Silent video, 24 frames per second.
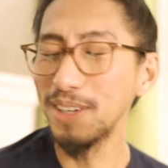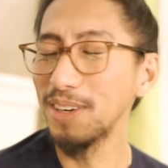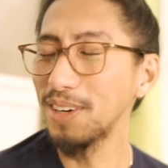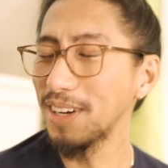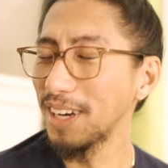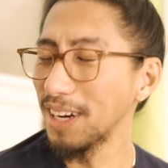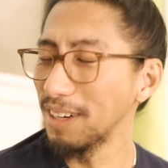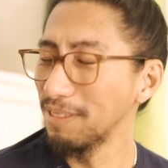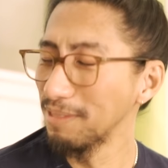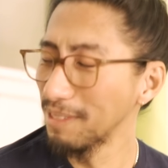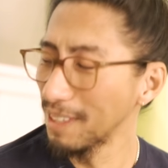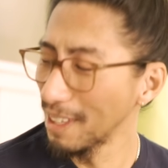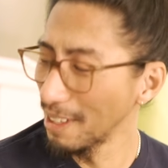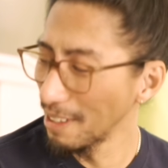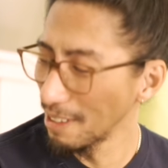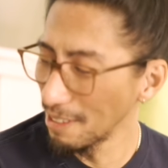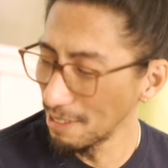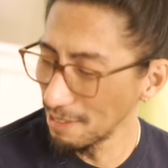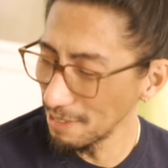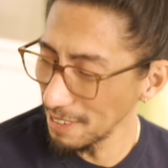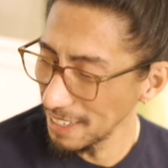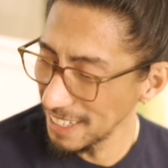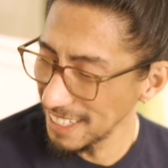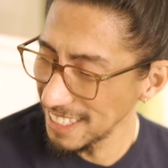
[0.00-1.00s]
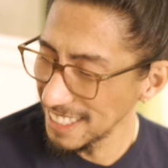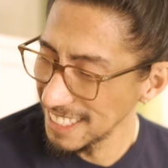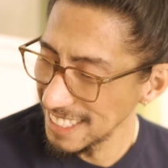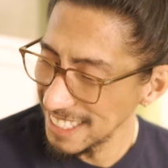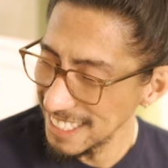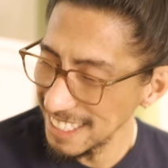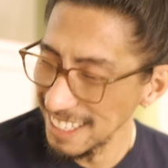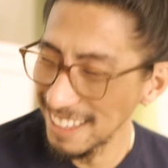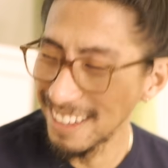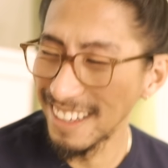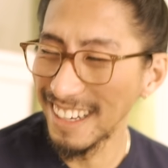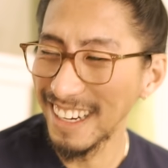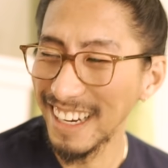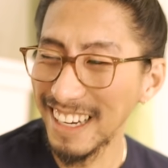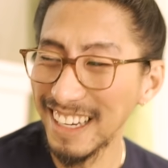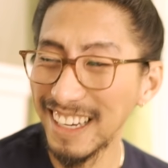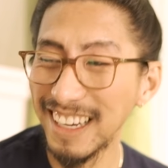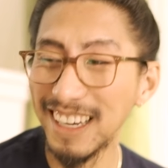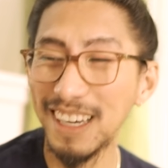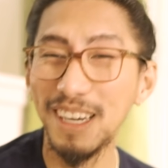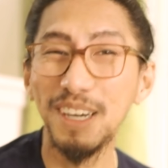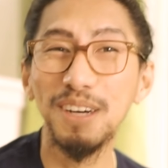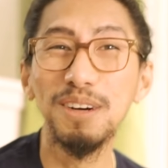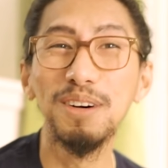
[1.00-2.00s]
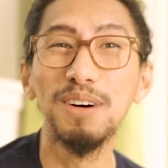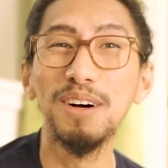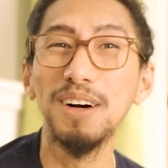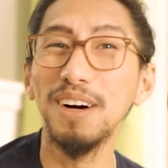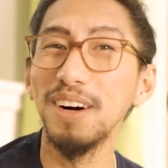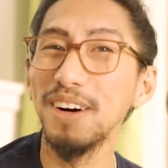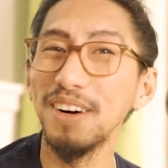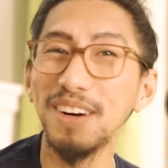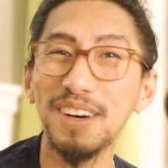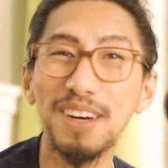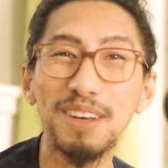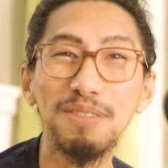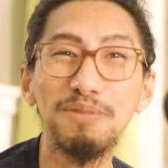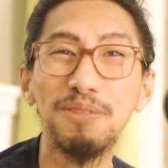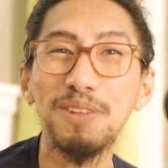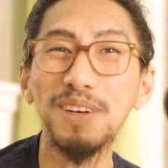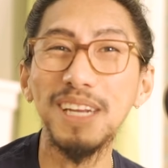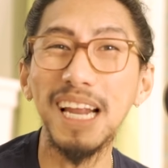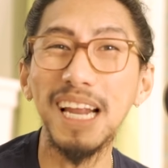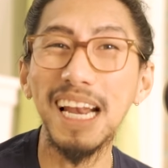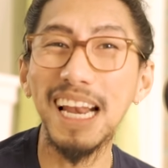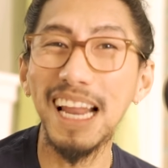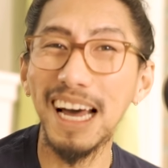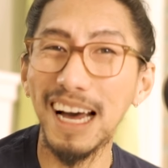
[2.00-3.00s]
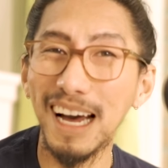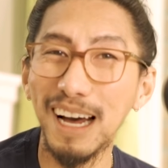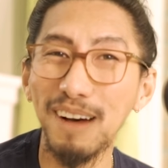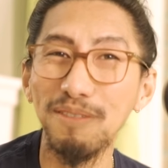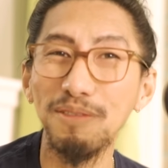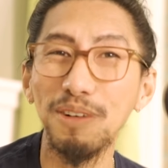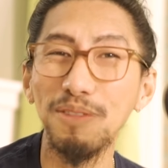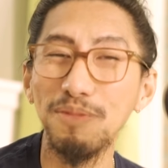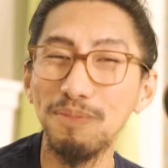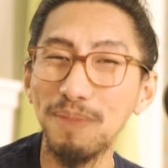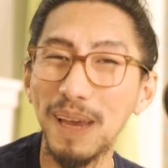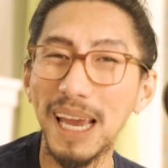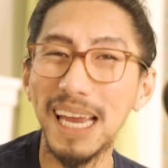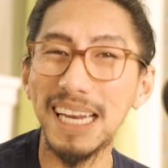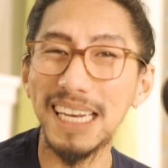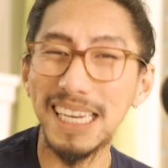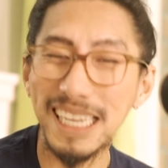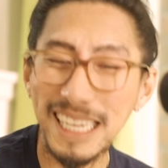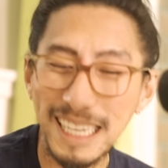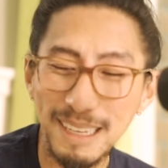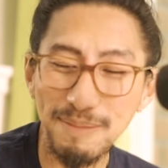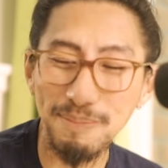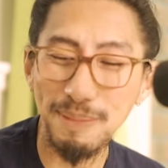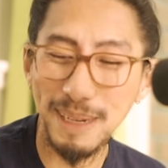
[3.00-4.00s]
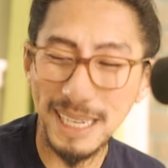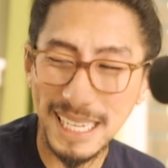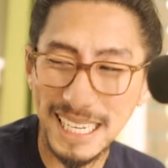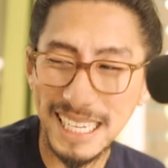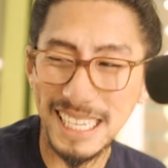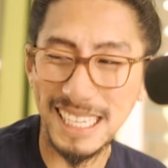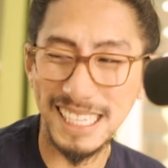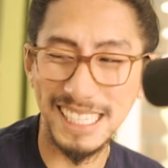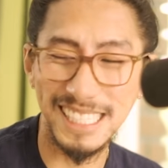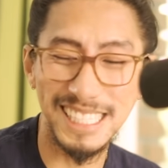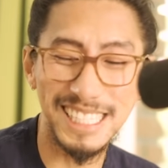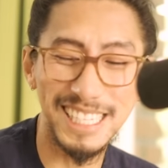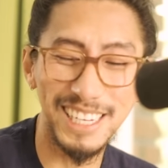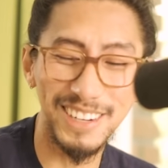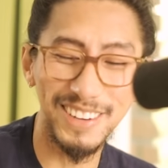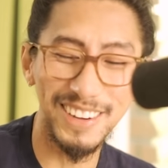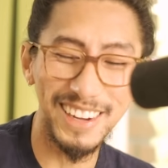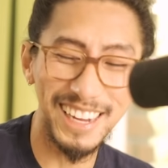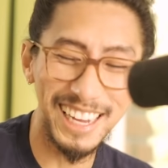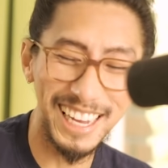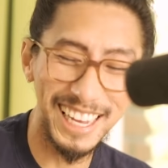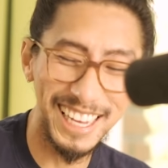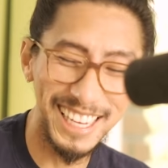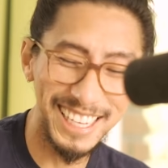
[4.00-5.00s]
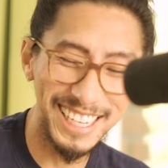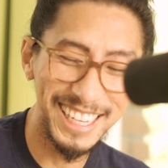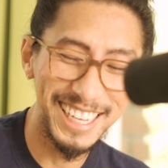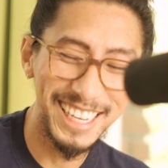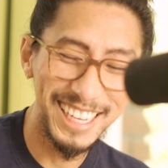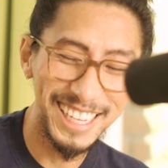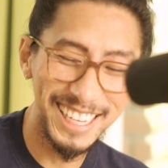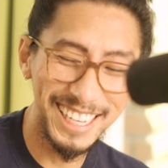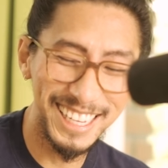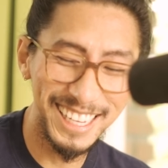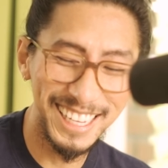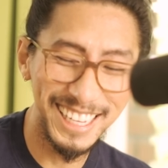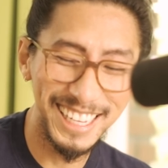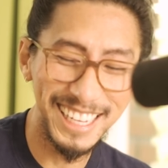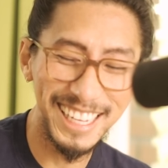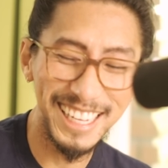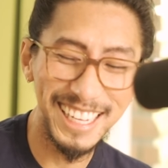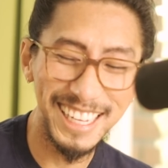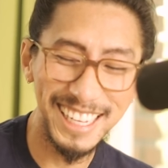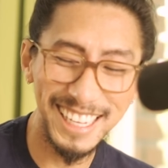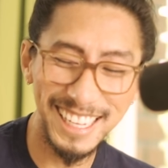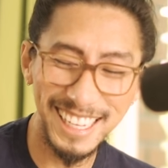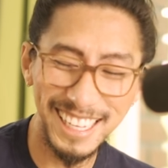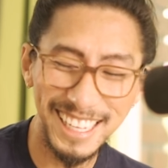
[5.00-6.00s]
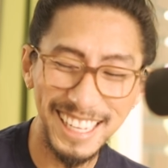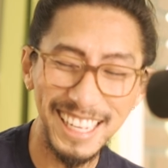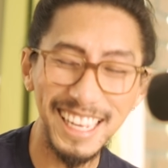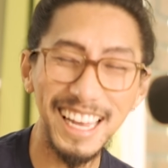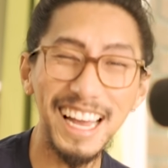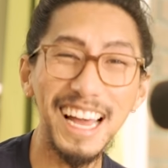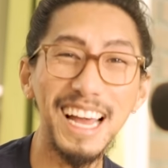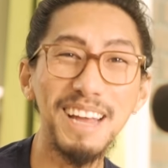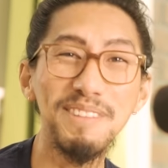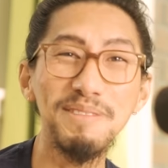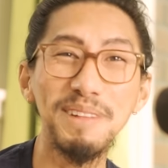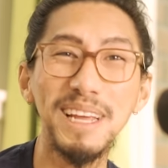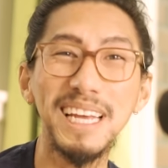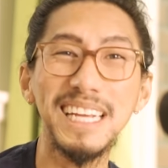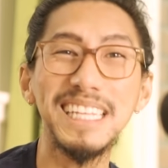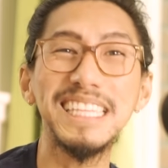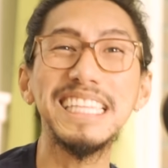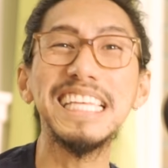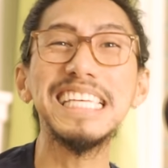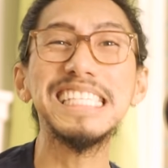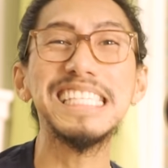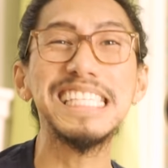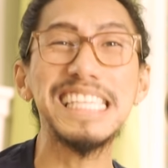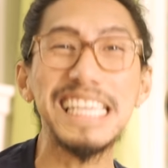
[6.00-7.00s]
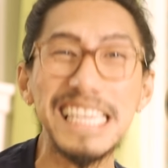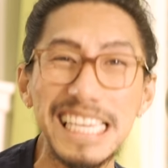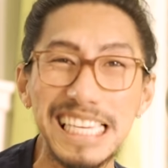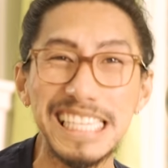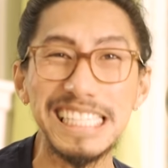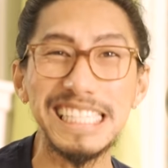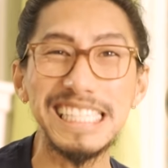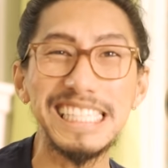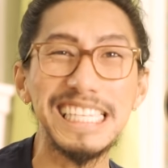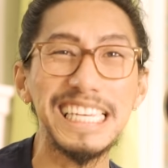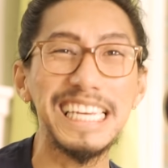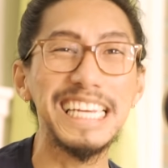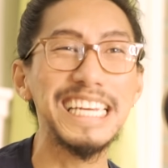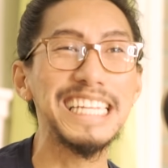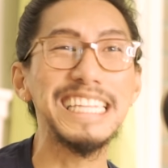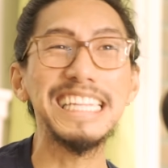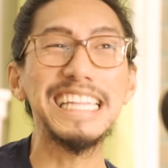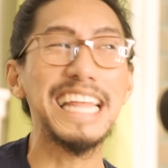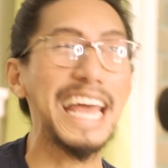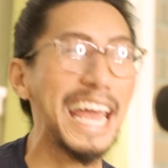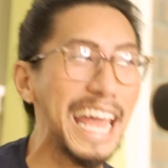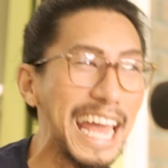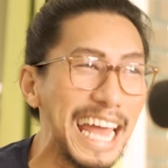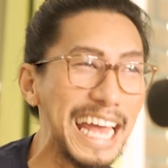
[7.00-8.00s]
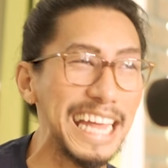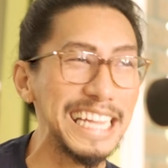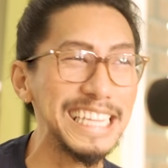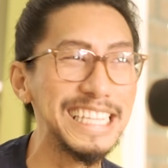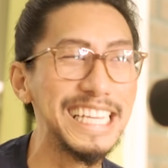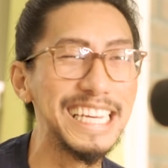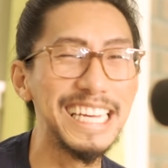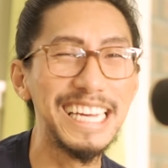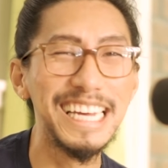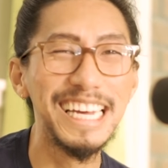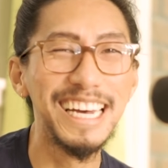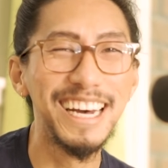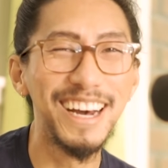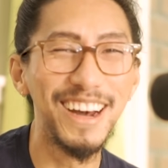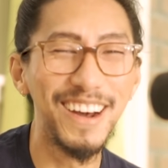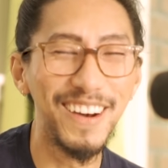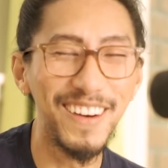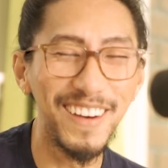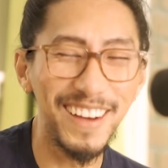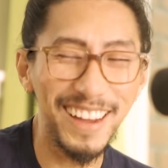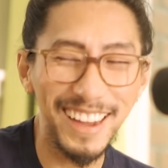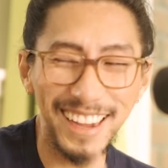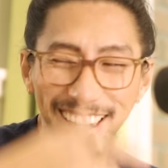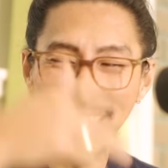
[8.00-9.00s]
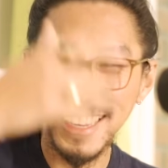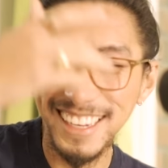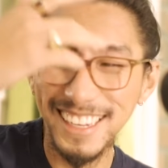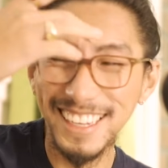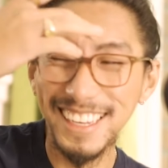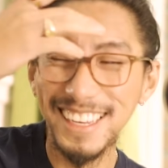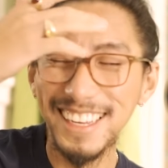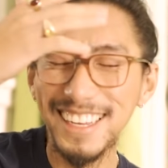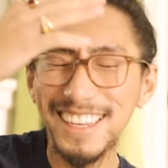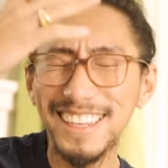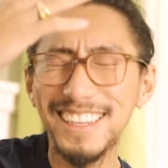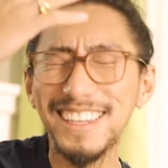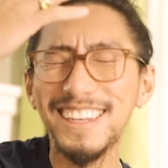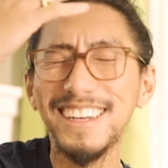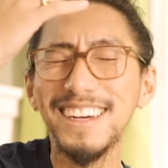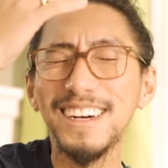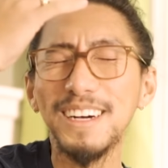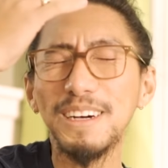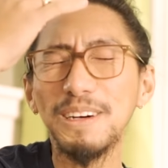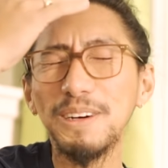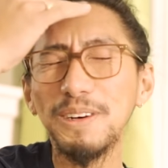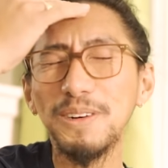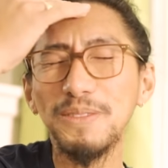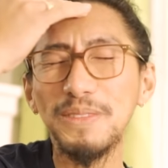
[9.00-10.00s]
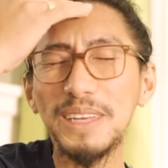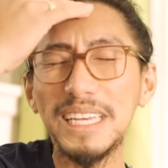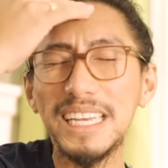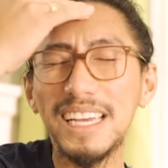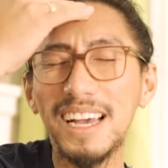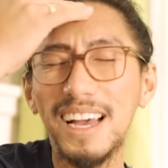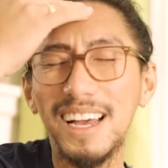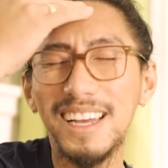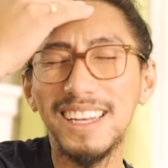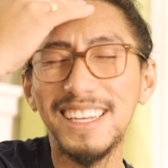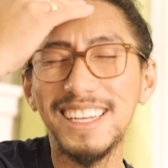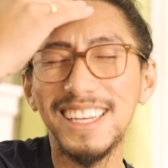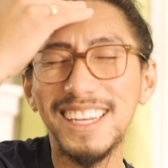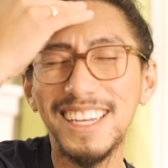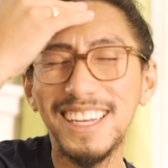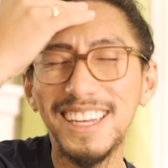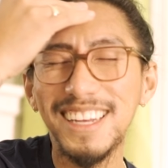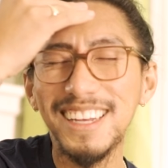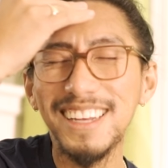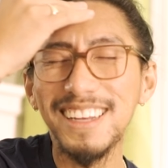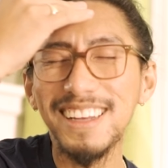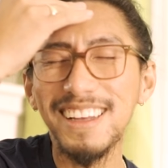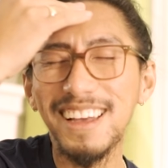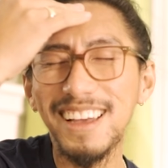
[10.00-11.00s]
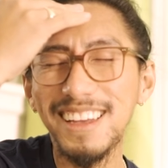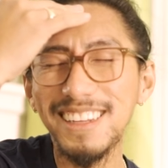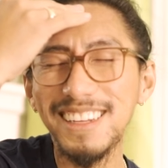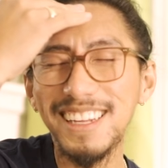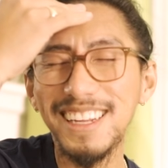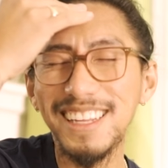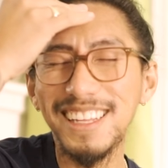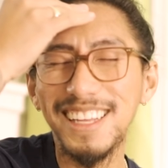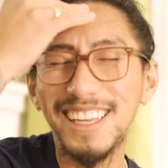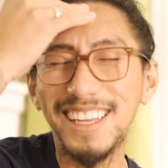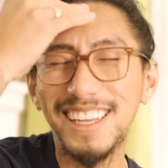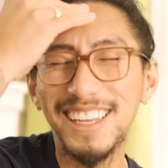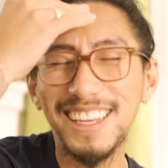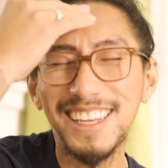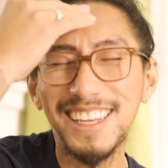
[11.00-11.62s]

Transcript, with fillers: to come to your place. Okay. Okay, for the love of many, please. Okay. I'm like diseased, dead. Okay. Oh my God. Are...